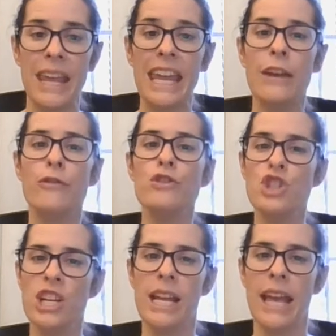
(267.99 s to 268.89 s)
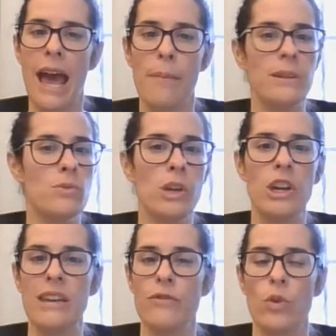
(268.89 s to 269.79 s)
if cheating happens, we
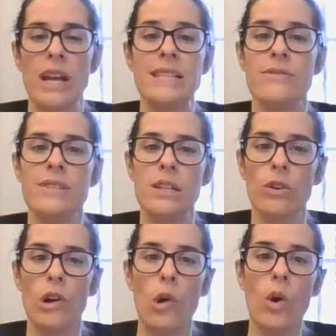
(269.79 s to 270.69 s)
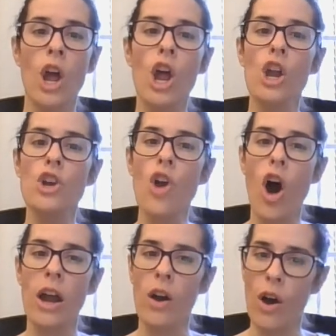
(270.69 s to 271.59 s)
could give grades of 0,
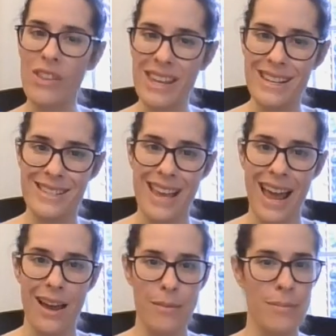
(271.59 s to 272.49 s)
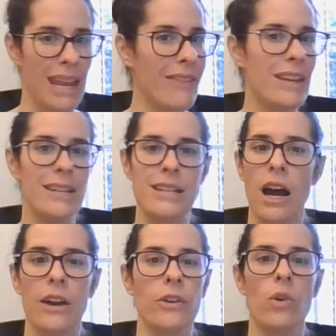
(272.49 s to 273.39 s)
not on the exam, in the
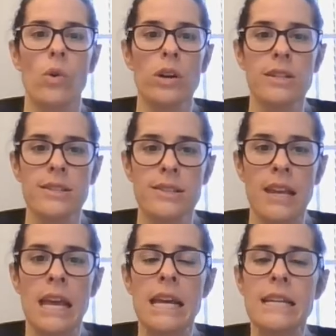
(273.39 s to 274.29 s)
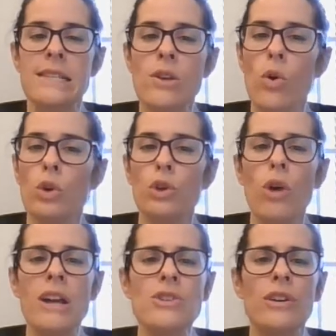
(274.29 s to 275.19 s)
entire course. So you
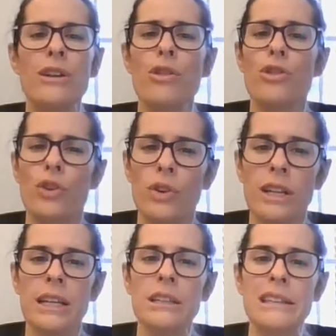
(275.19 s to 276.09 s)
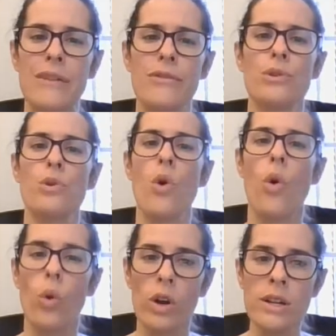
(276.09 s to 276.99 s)
guys are at a 30 level
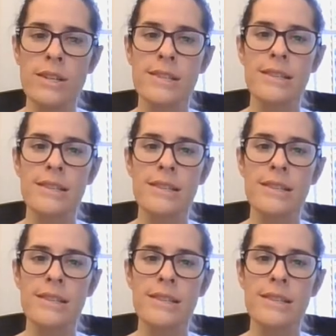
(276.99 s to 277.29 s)
course,